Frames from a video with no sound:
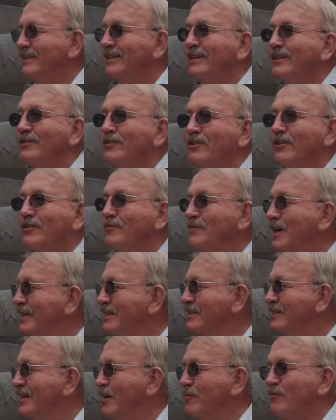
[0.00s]
He drove my
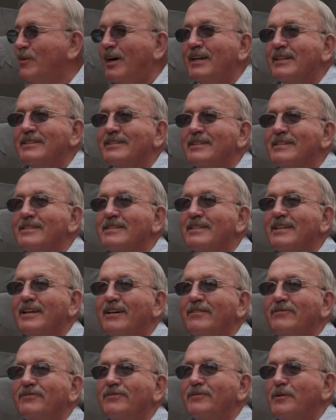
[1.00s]
semis and
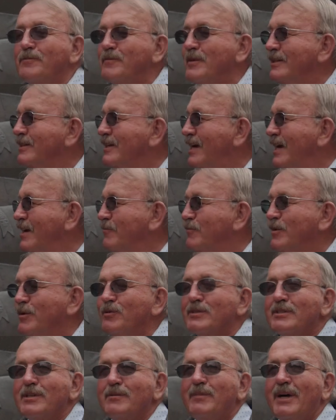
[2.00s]
stuff from the time he
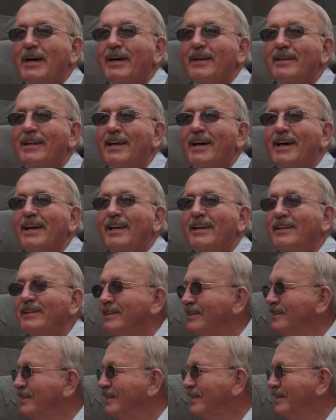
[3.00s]
was about 9
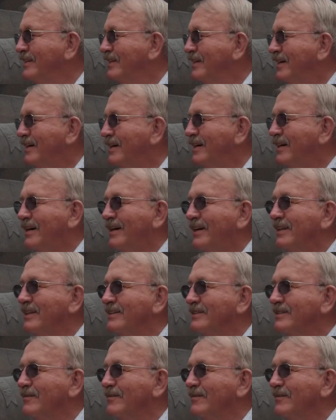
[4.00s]
on.